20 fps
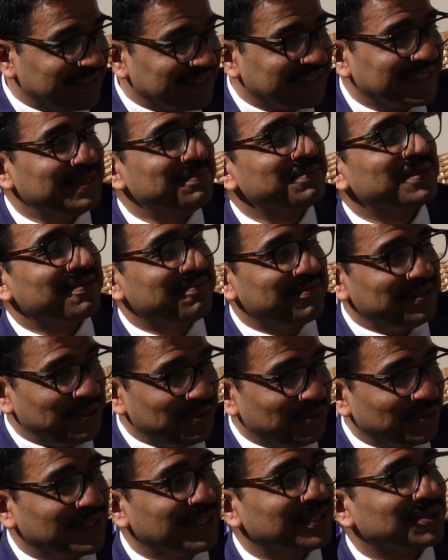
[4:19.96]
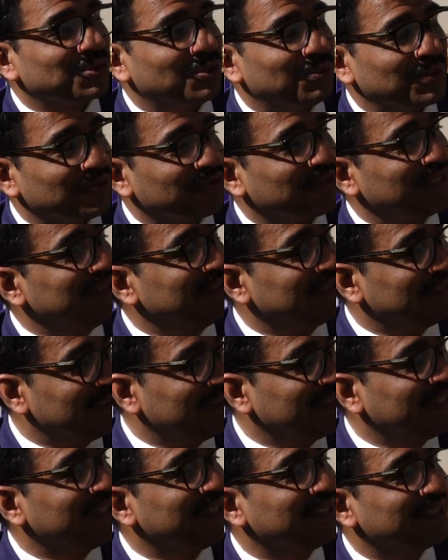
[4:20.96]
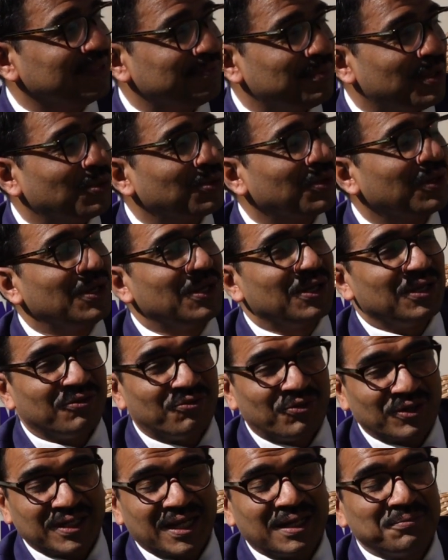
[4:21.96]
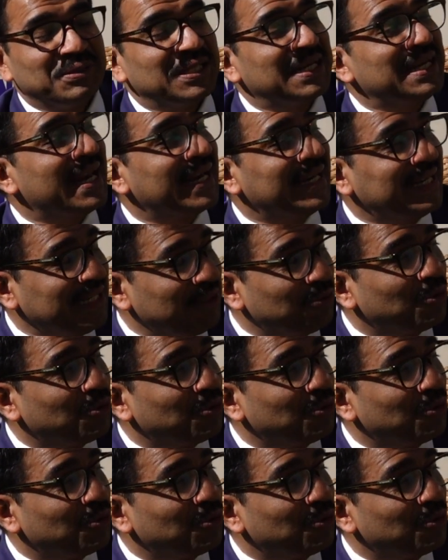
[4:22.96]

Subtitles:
the same time we know there's so much of concern areas about what can be the negative